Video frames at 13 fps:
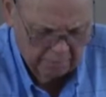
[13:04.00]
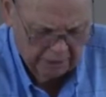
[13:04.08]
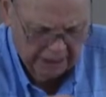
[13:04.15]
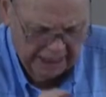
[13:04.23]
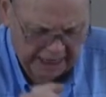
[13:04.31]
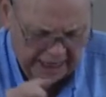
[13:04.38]

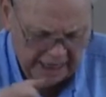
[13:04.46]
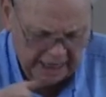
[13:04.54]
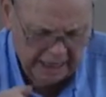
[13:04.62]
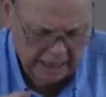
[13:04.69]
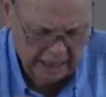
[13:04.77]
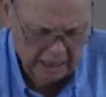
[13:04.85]
But
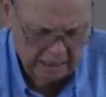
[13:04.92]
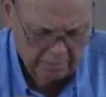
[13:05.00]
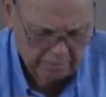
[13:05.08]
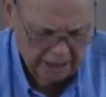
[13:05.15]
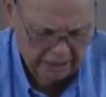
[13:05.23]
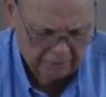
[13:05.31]
he,
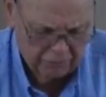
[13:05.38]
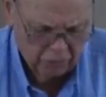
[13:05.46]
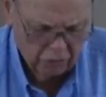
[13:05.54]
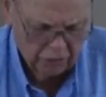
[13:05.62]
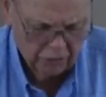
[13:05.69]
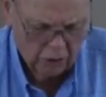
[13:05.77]
being
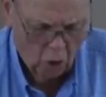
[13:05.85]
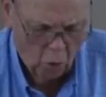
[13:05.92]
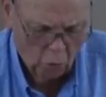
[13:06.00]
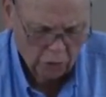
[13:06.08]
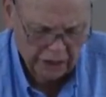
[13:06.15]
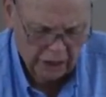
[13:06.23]
full of the
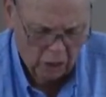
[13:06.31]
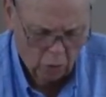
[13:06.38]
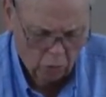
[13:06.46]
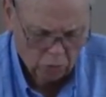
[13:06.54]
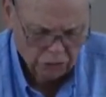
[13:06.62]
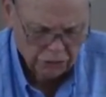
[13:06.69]
Holy
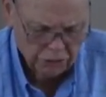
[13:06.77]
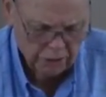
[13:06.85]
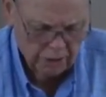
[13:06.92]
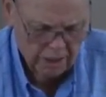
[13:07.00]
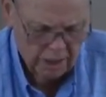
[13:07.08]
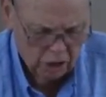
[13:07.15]
Ghost,
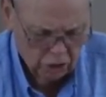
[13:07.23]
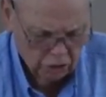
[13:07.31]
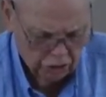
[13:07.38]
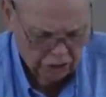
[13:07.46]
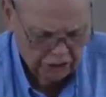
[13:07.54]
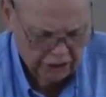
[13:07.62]

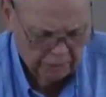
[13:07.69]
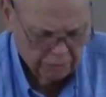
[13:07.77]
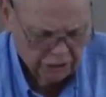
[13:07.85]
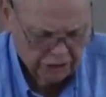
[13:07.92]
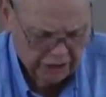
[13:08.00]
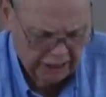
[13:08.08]
looked up
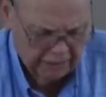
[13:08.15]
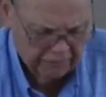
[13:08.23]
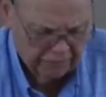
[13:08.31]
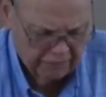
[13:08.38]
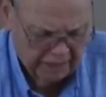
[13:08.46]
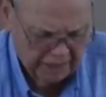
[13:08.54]

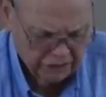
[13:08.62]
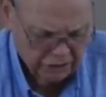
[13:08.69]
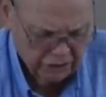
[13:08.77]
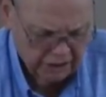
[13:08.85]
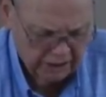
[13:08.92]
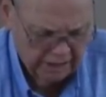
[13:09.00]

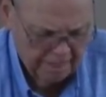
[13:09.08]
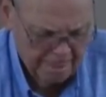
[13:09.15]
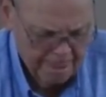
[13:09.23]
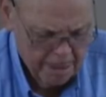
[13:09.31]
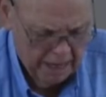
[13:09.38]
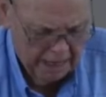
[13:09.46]
steadfastly
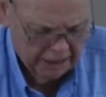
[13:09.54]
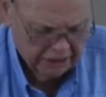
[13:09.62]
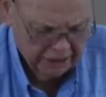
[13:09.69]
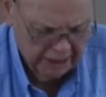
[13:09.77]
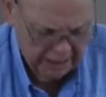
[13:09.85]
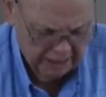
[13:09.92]

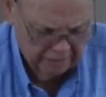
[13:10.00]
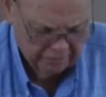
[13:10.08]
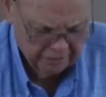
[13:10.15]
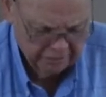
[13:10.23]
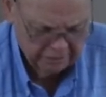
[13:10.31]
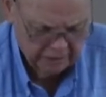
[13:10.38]
into
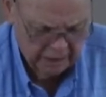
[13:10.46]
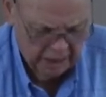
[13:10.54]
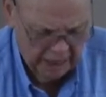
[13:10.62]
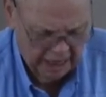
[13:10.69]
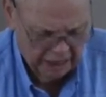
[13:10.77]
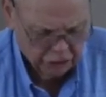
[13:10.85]
heaven
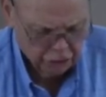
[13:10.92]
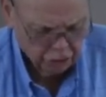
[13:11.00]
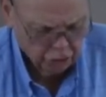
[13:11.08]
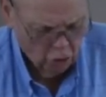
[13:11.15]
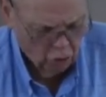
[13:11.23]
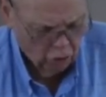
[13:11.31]
and
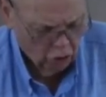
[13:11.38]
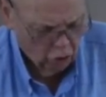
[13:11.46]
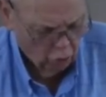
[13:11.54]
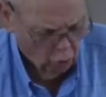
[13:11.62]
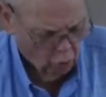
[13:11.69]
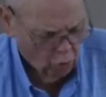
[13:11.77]
saw
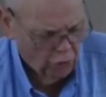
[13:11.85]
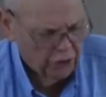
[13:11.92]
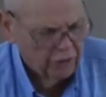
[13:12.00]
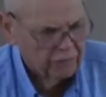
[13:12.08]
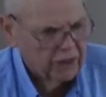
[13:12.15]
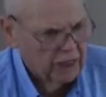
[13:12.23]
the
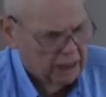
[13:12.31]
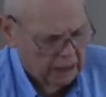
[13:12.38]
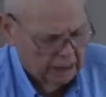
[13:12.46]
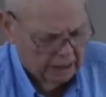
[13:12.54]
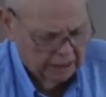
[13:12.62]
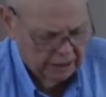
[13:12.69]
glory of
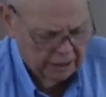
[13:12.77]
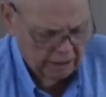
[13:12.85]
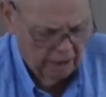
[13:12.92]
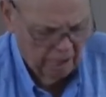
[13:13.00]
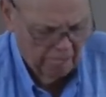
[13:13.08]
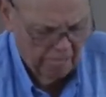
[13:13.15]
God.
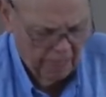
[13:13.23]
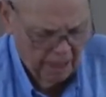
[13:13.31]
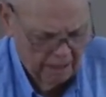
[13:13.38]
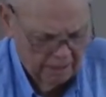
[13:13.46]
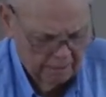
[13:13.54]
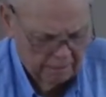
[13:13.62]

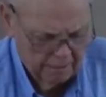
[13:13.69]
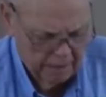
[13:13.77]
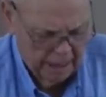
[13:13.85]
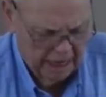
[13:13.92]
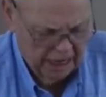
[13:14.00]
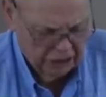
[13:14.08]
Amen.
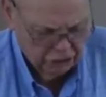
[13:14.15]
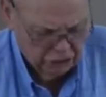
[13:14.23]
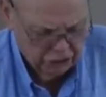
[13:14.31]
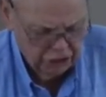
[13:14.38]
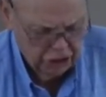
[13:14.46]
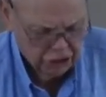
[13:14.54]
And
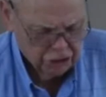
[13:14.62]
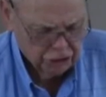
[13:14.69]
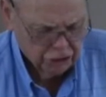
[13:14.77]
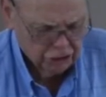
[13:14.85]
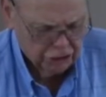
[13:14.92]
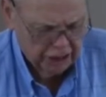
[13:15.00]

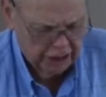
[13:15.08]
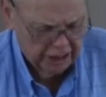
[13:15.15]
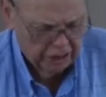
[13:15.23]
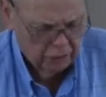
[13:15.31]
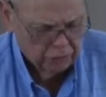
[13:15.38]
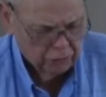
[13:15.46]
Jesus
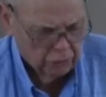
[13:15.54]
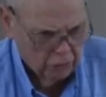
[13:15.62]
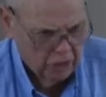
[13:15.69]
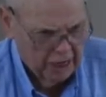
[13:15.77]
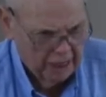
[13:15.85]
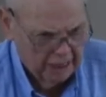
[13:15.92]
standing on the
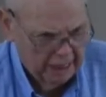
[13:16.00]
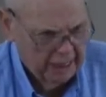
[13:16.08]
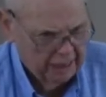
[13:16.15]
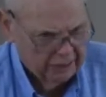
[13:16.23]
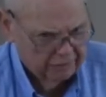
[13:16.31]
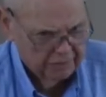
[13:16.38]
right
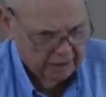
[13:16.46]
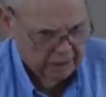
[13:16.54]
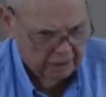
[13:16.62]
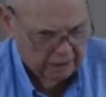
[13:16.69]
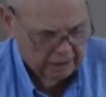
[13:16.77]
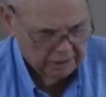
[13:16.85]
hand of
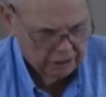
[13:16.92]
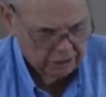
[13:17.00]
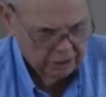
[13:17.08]
God.